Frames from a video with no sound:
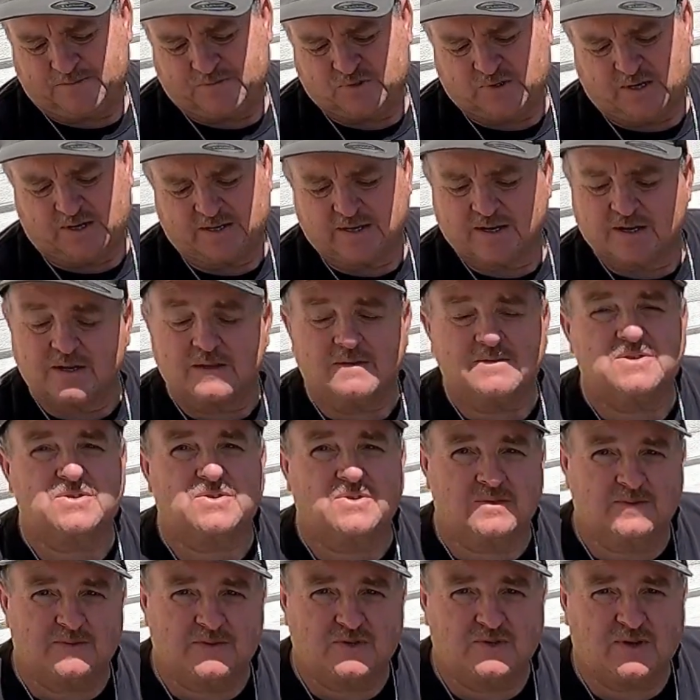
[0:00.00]
Try to
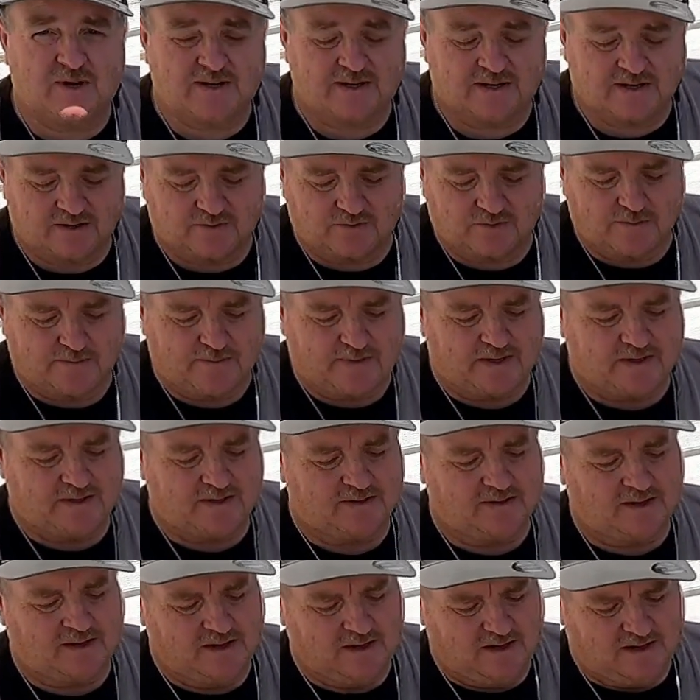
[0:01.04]
get a grip on
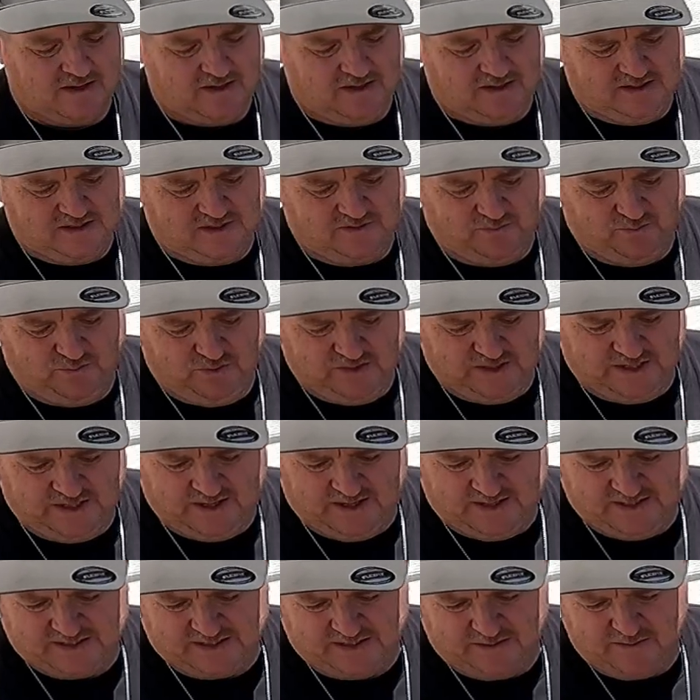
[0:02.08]
it. It's really
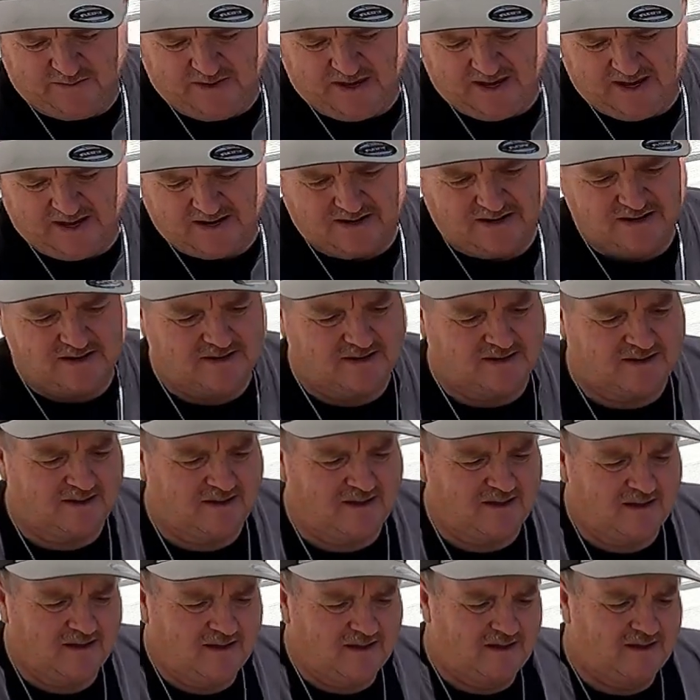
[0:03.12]
nicely made.
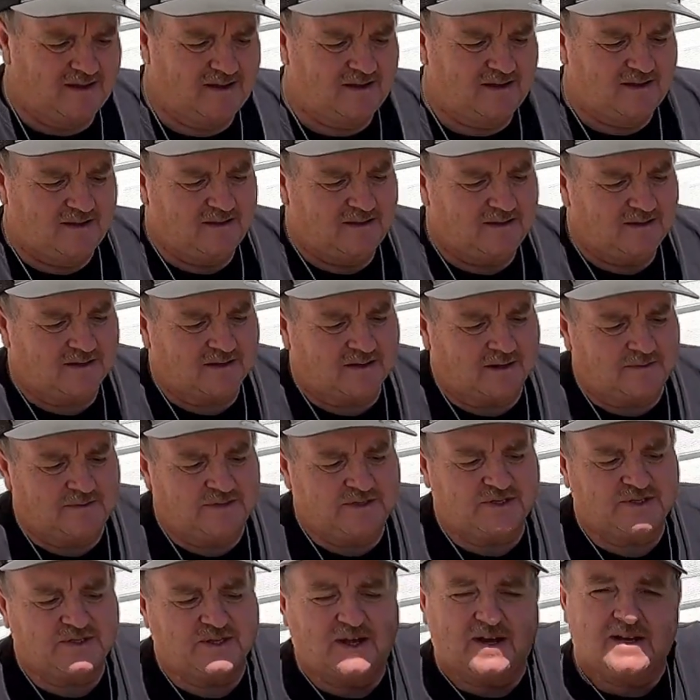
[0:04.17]
They come in
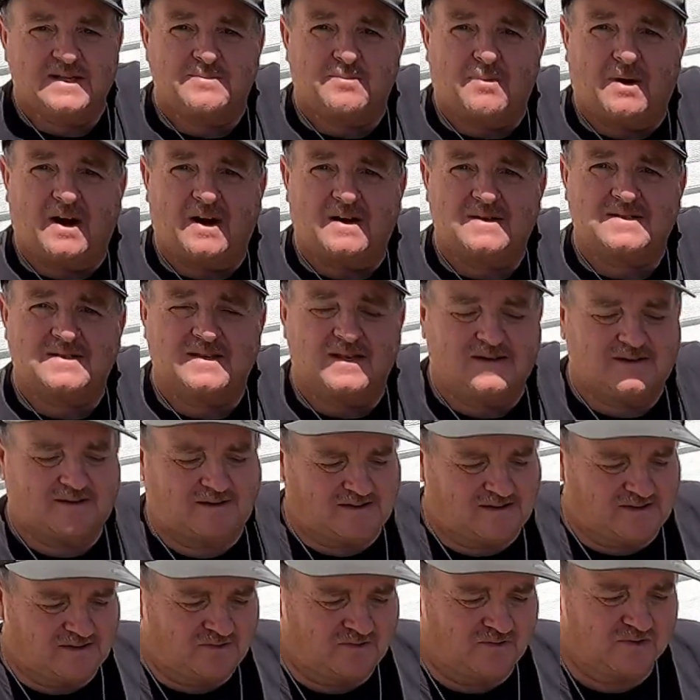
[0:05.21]
this nice box.
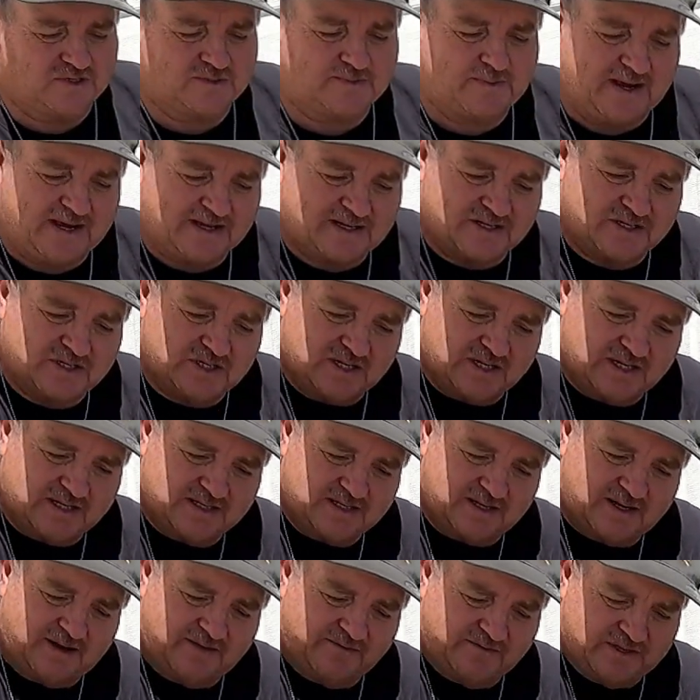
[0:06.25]
Of course, packaging
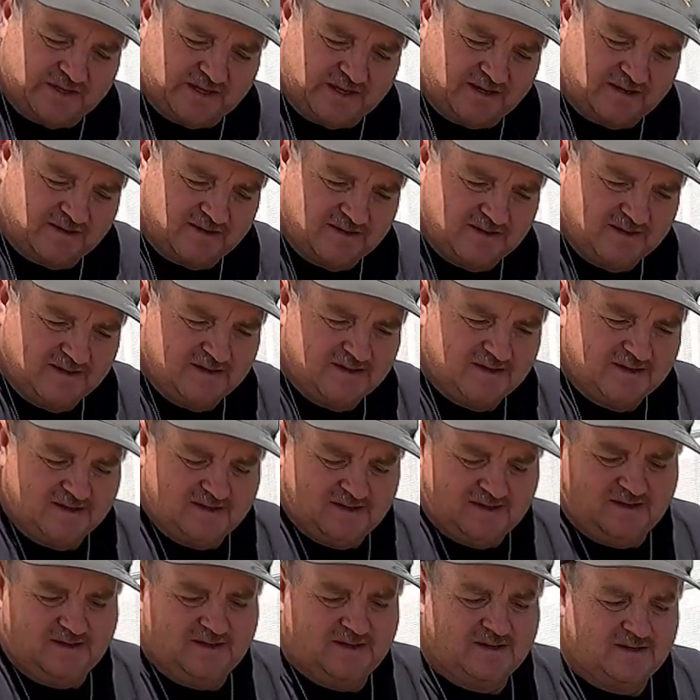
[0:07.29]
isn't everything.
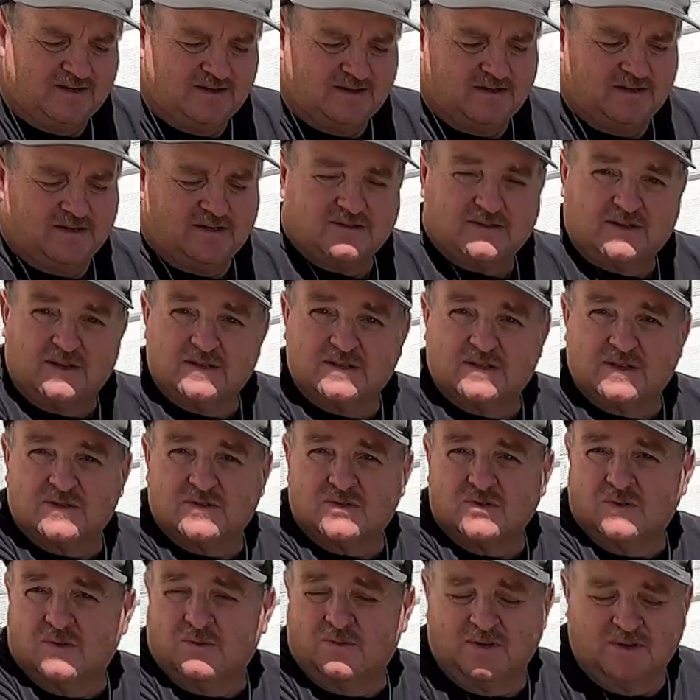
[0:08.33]
You know, does the
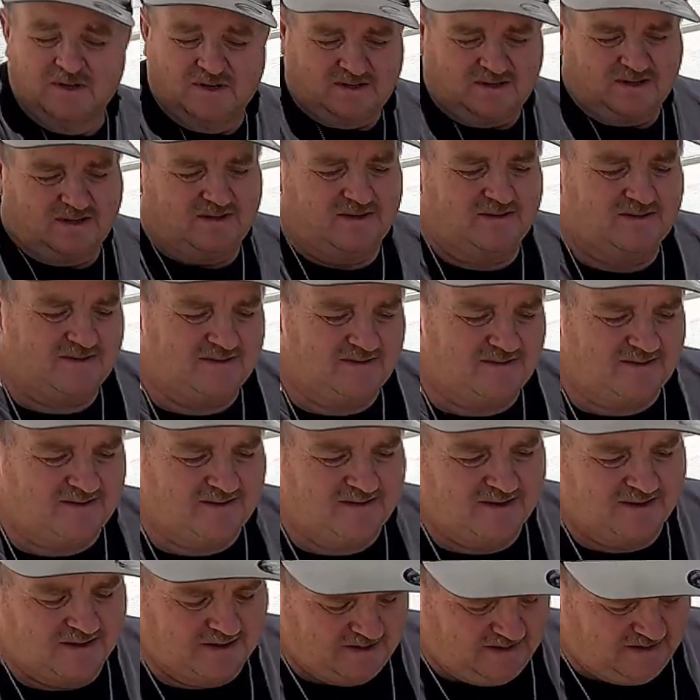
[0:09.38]
tool work?
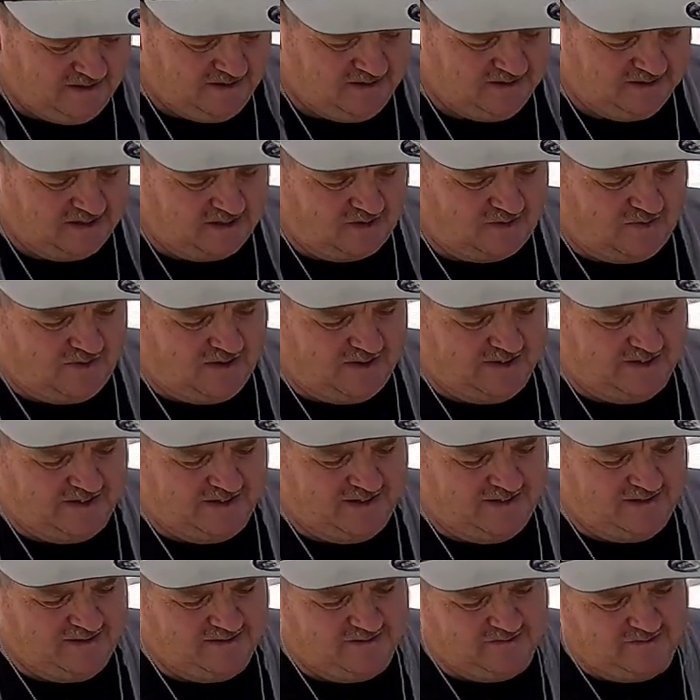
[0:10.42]
Is it
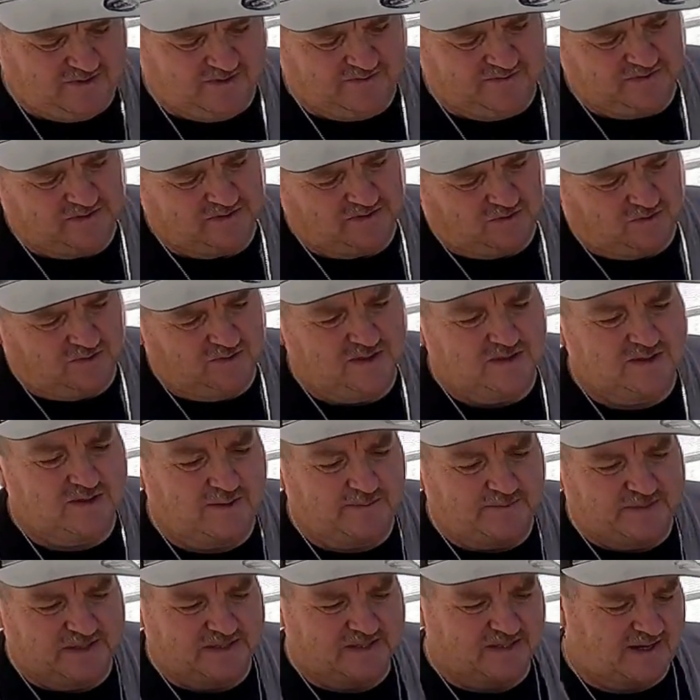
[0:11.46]
quality? They're even oiled
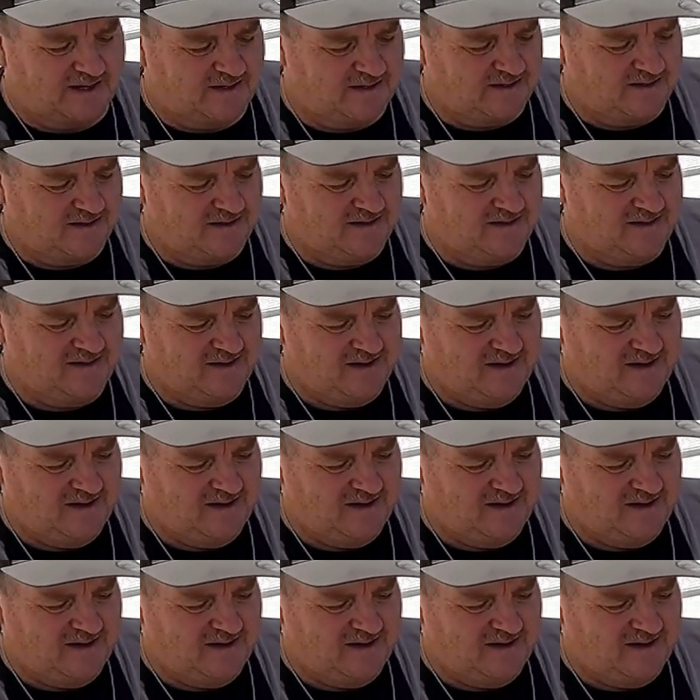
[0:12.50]
up inside here.